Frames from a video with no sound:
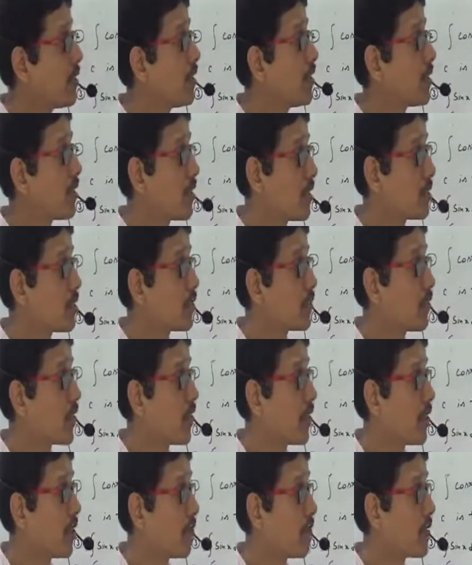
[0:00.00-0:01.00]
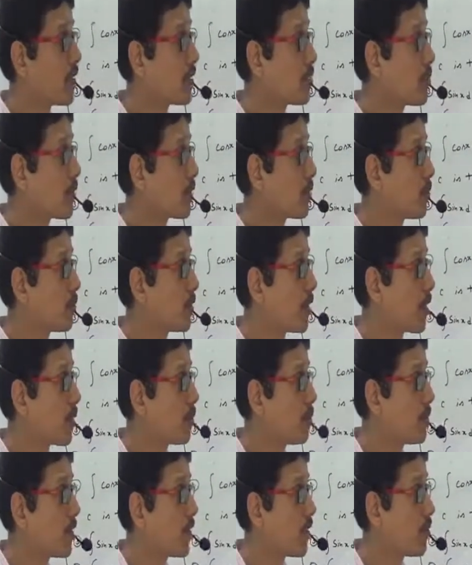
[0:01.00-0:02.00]
Integration of current with respect to
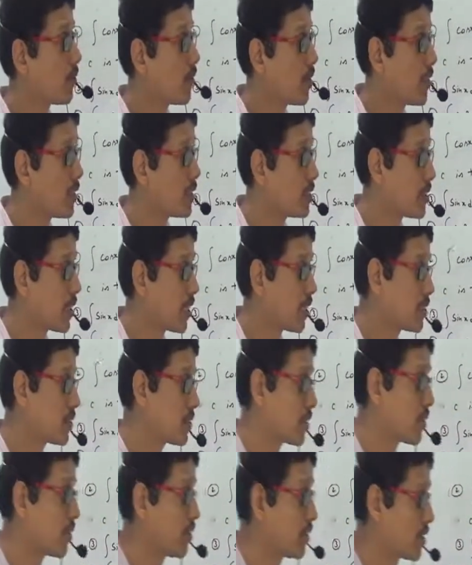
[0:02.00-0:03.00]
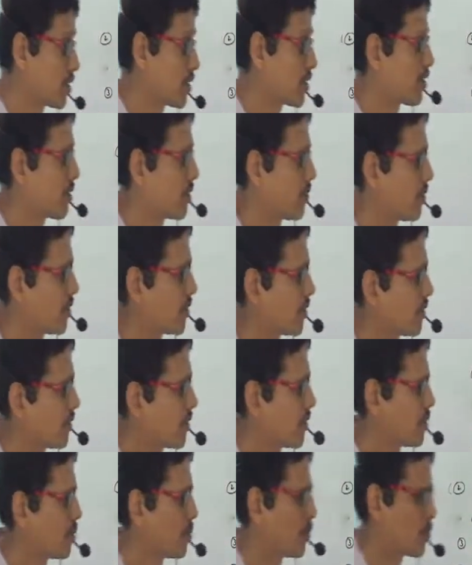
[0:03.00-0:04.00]
time, then you will get charge. Reverse
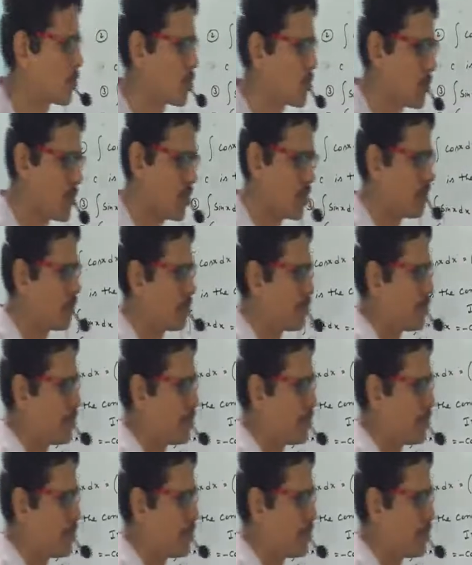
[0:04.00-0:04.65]
thing is possible.